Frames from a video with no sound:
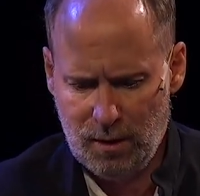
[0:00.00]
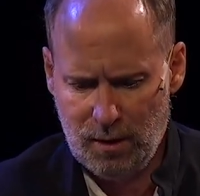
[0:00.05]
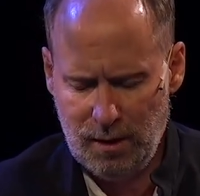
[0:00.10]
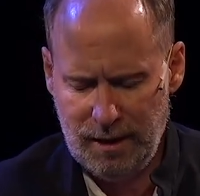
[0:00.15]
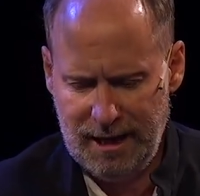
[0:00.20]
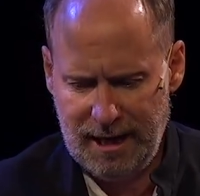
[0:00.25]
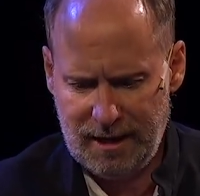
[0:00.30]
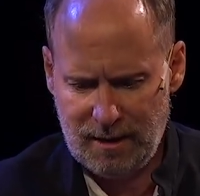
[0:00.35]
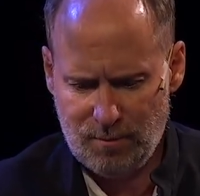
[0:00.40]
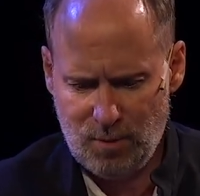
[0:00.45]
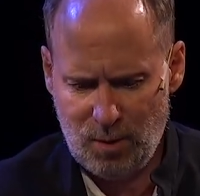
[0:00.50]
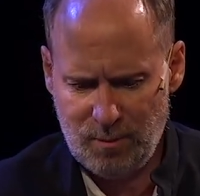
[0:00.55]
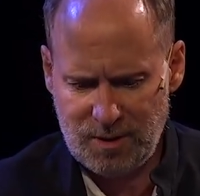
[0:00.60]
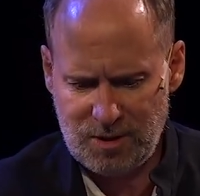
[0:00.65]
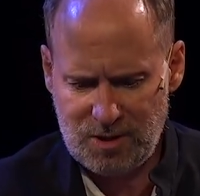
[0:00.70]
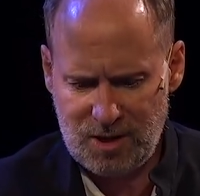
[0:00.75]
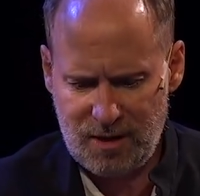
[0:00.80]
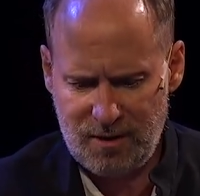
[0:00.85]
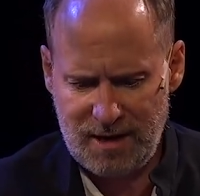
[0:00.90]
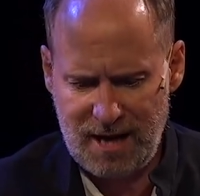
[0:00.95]
He had a
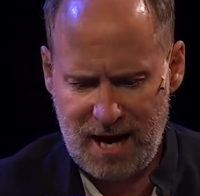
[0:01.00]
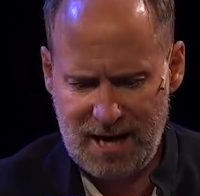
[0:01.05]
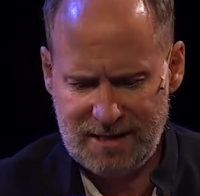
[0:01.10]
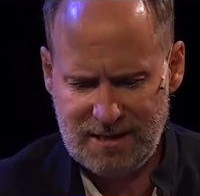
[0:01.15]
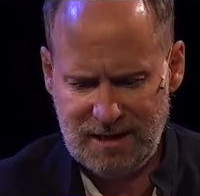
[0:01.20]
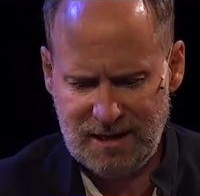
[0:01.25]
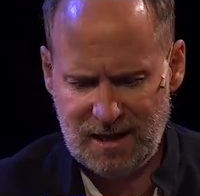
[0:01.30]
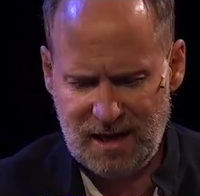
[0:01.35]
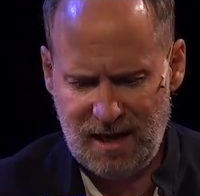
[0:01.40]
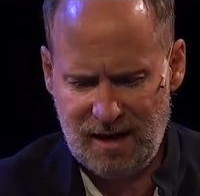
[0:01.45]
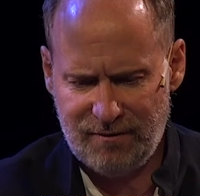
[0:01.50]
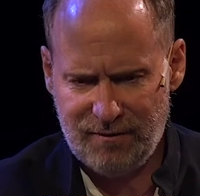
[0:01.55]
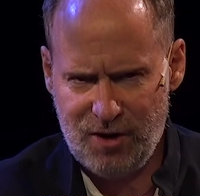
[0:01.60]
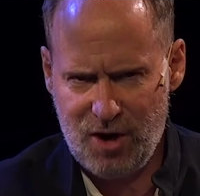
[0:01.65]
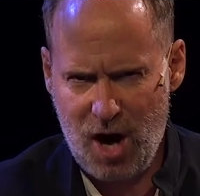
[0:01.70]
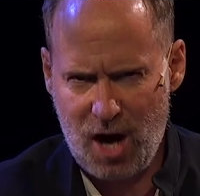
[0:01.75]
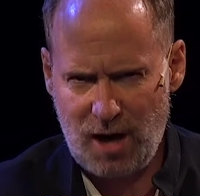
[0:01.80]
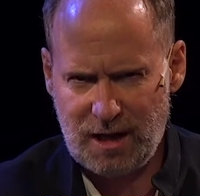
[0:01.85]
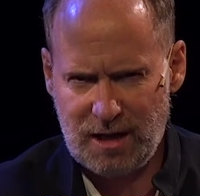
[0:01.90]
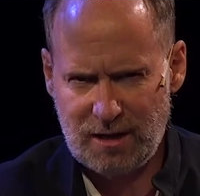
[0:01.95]
momentary idea of
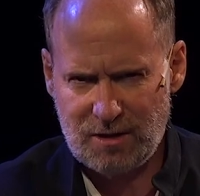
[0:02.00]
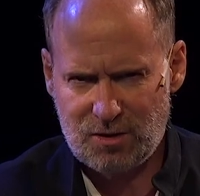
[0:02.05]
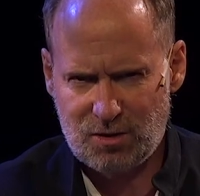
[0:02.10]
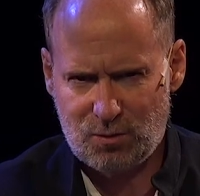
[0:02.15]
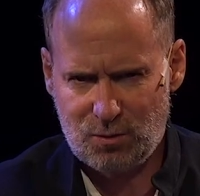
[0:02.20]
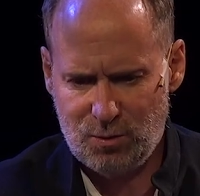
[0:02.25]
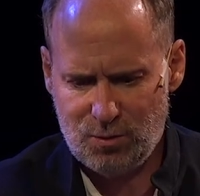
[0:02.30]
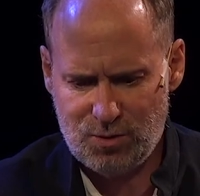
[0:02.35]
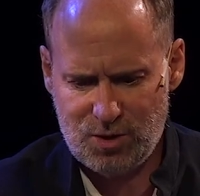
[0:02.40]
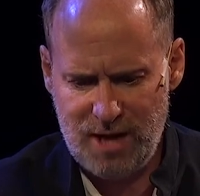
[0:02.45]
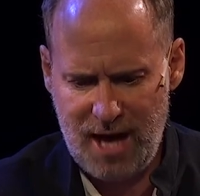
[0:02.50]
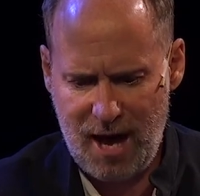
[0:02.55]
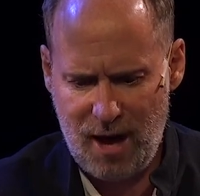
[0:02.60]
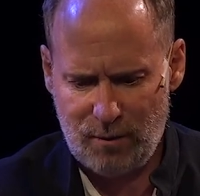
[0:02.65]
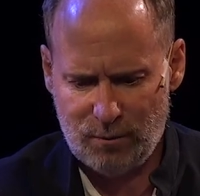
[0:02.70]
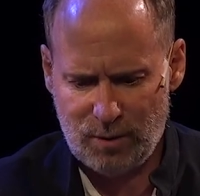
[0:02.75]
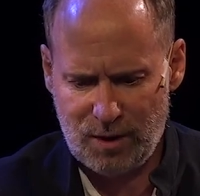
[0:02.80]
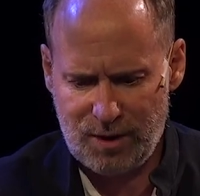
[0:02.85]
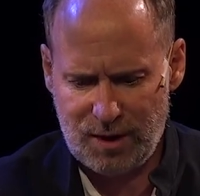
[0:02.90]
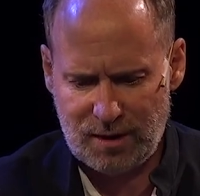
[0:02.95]
knocking Scrooge down
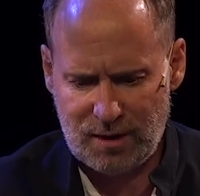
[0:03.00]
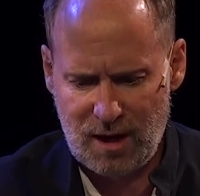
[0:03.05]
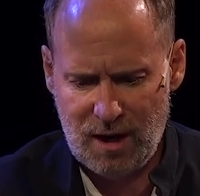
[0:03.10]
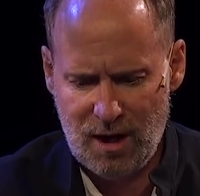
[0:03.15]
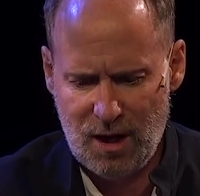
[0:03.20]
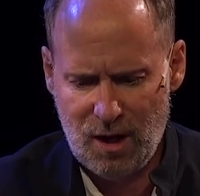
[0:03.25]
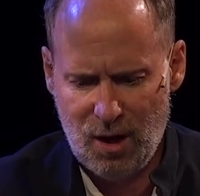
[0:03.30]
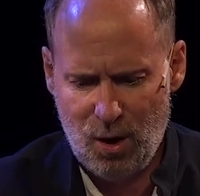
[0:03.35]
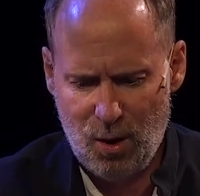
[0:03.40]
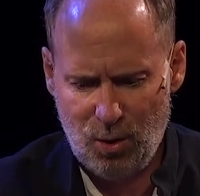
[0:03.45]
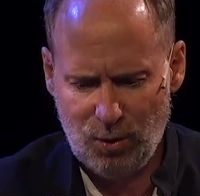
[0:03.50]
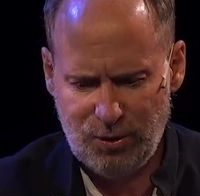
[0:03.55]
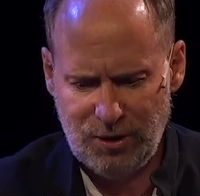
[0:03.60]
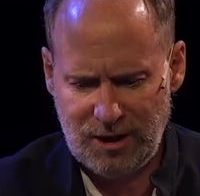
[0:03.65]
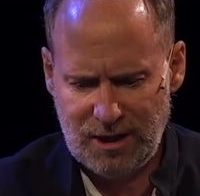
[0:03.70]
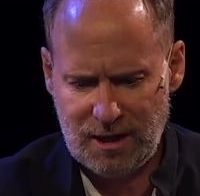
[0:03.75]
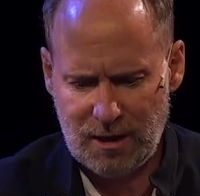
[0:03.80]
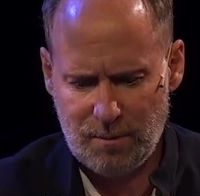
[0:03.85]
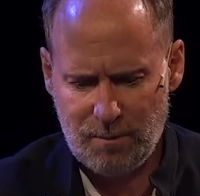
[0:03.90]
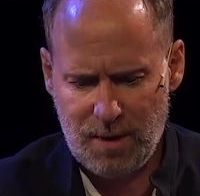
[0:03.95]
with it, holding
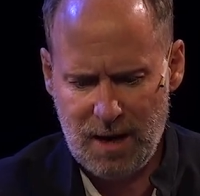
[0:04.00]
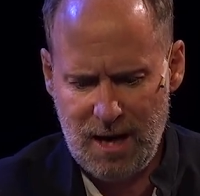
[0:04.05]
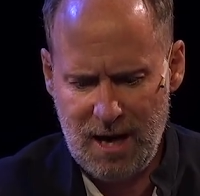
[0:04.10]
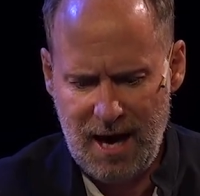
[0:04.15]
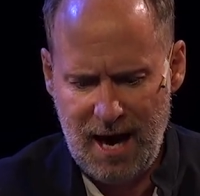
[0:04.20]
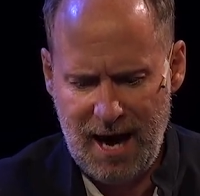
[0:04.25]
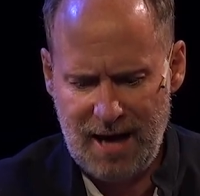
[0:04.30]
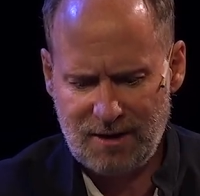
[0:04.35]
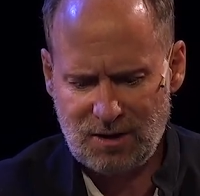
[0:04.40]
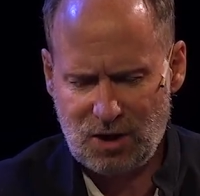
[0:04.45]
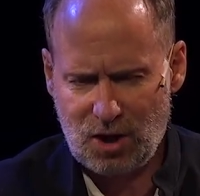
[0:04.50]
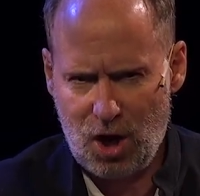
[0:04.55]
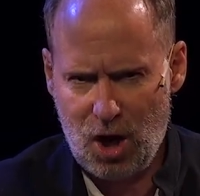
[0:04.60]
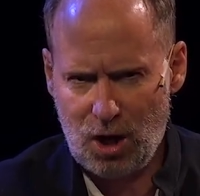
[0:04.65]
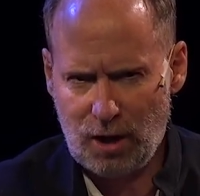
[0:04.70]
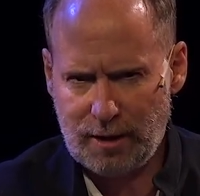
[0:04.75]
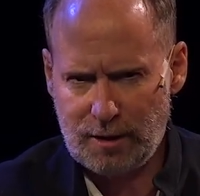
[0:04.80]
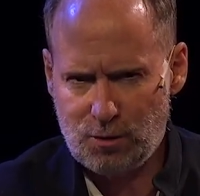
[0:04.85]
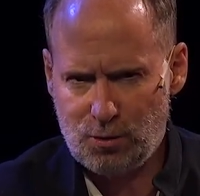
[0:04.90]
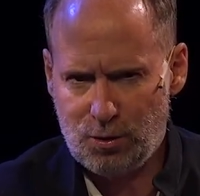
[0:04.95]
him, and
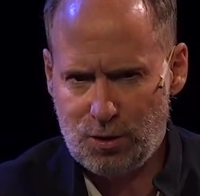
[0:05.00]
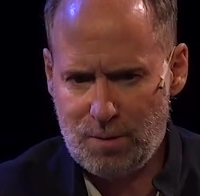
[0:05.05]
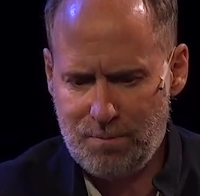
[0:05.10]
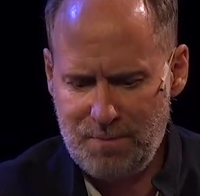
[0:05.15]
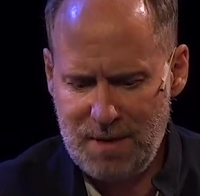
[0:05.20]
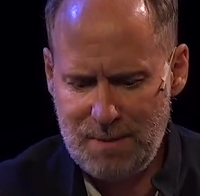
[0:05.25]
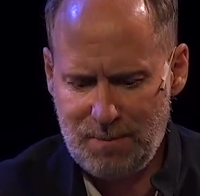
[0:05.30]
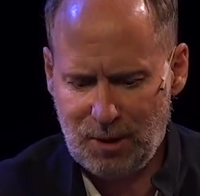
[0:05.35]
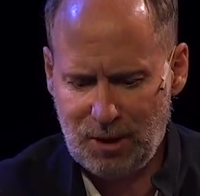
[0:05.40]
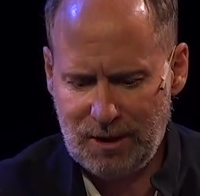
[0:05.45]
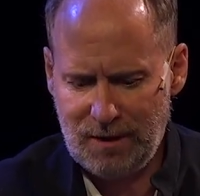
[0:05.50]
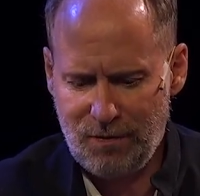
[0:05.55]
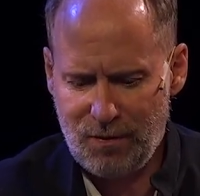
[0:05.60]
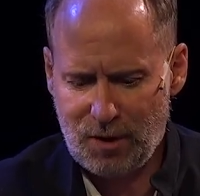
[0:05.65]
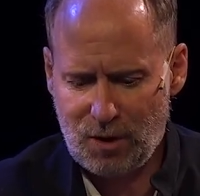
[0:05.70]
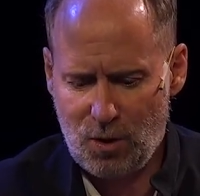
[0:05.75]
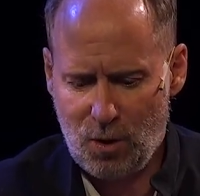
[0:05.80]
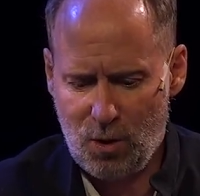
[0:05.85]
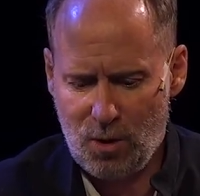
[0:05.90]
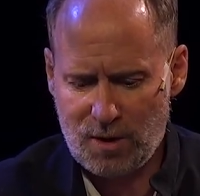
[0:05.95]
calling to the people in the
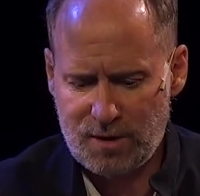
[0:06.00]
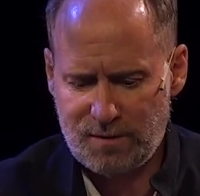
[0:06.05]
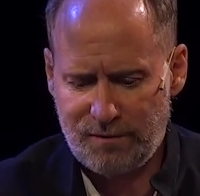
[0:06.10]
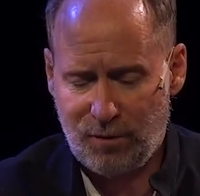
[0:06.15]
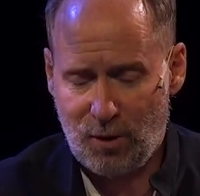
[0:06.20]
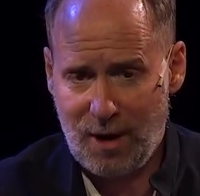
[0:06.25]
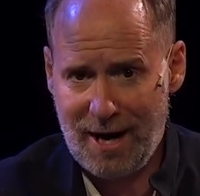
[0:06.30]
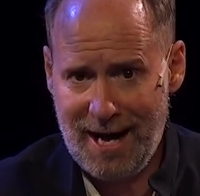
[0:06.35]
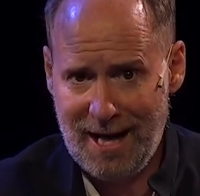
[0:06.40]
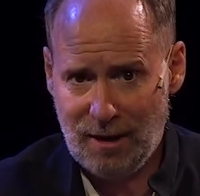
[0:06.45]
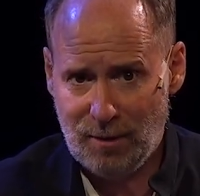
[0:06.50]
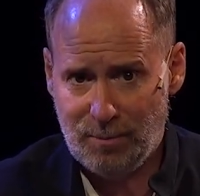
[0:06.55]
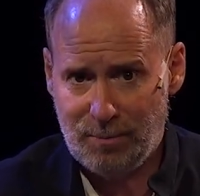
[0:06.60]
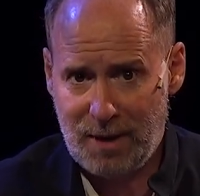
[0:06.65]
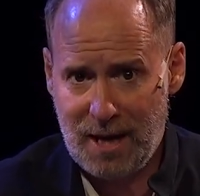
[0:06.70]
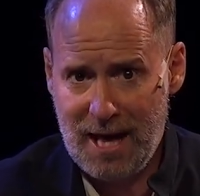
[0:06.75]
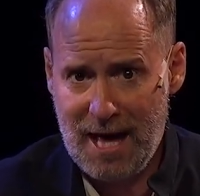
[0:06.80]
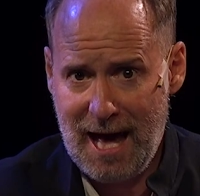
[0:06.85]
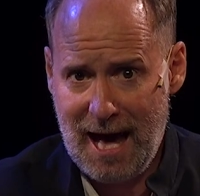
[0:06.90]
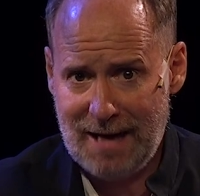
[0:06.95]
court for help
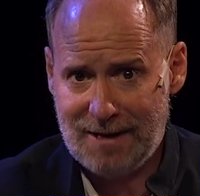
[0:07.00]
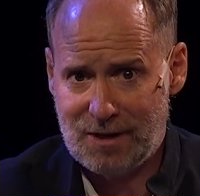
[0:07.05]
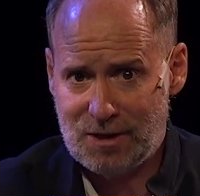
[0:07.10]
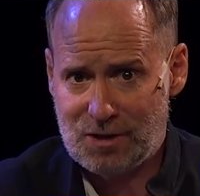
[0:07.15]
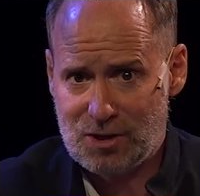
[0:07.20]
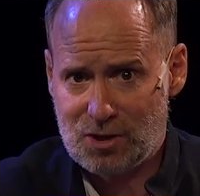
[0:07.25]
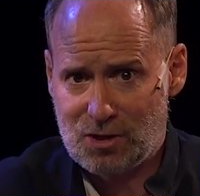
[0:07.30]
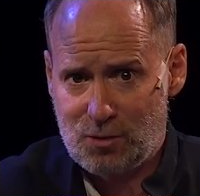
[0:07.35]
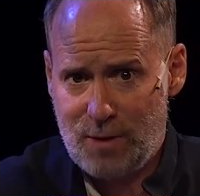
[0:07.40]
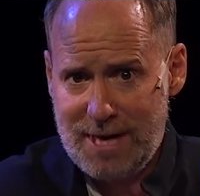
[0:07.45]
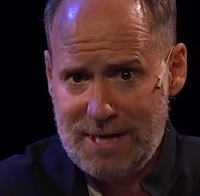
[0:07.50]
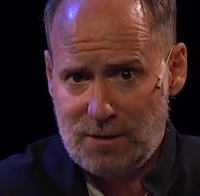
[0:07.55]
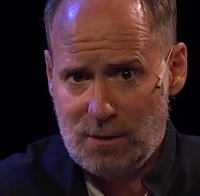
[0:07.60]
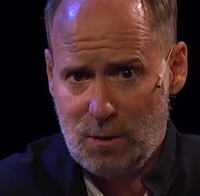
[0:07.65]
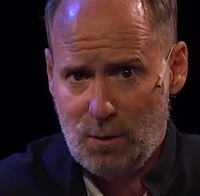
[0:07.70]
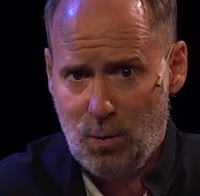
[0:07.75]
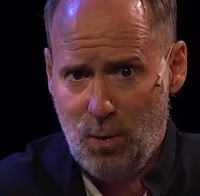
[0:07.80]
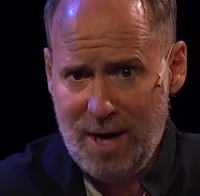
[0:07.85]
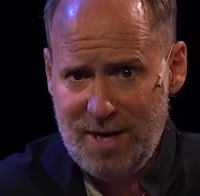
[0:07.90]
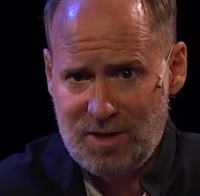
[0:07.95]
and a straight
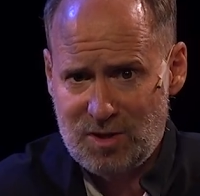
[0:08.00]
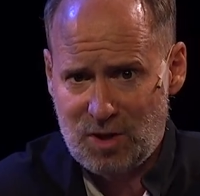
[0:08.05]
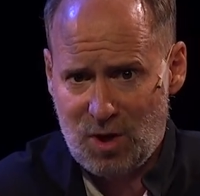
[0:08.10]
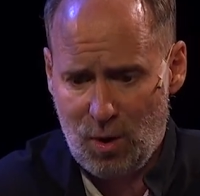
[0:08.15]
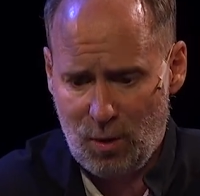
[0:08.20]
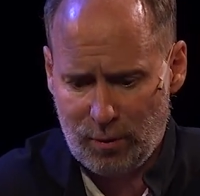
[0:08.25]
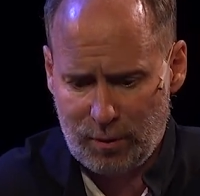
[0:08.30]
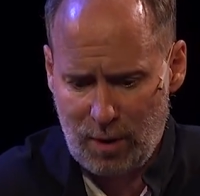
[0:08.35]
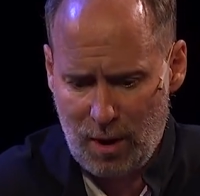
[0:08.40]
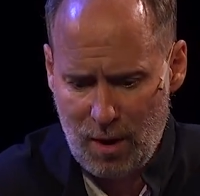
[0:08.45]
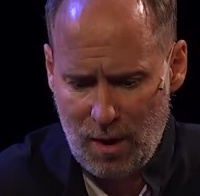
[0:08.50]
waistcoat.